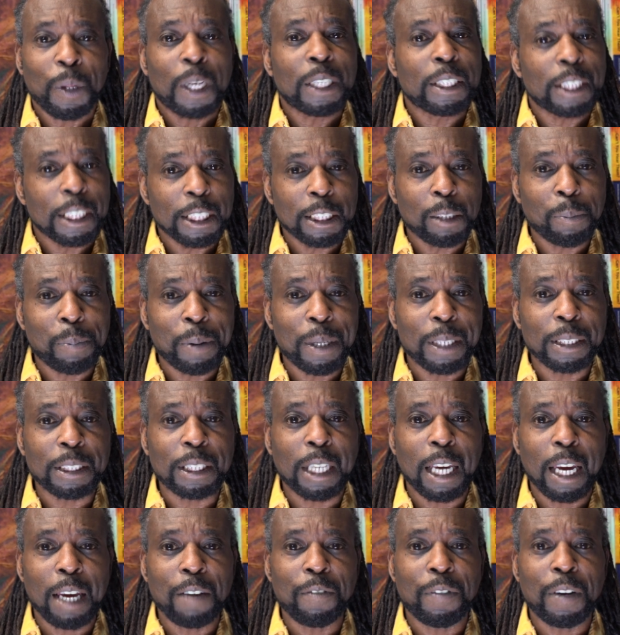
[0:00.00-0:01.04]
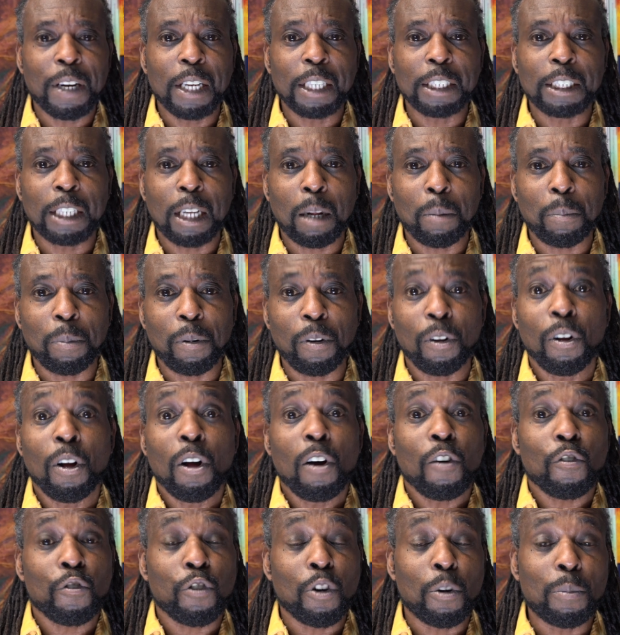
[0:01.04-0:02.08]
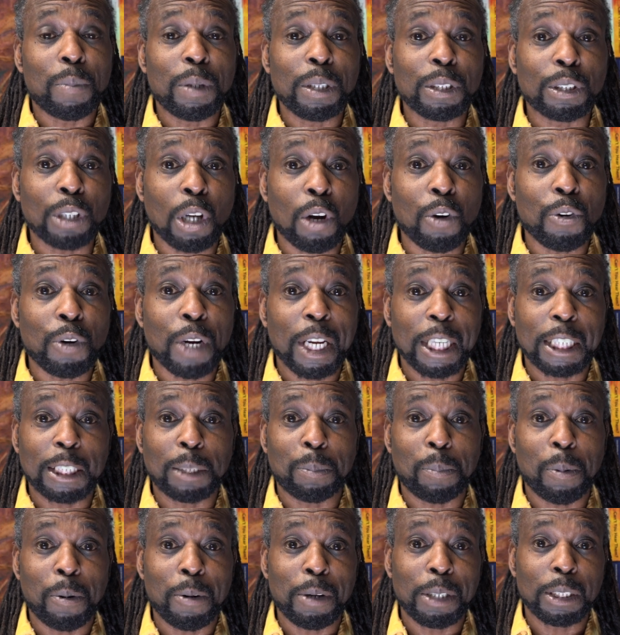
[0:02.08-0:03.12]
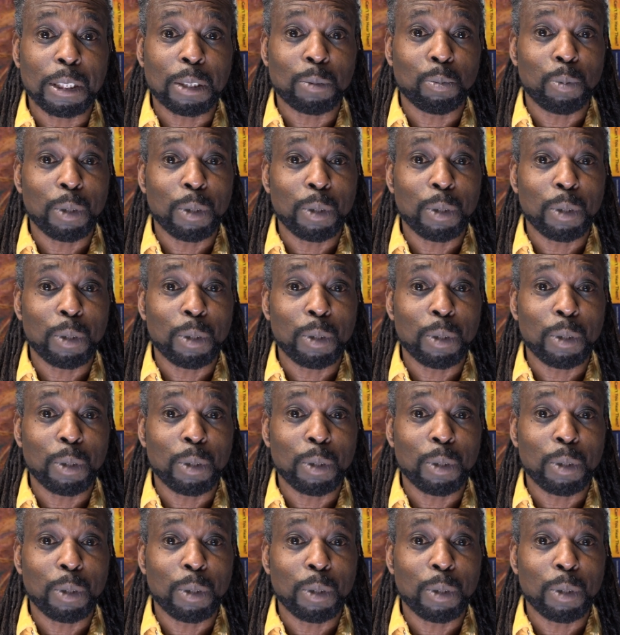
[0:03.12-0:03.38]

Chester Pierce gave an example from his own experience,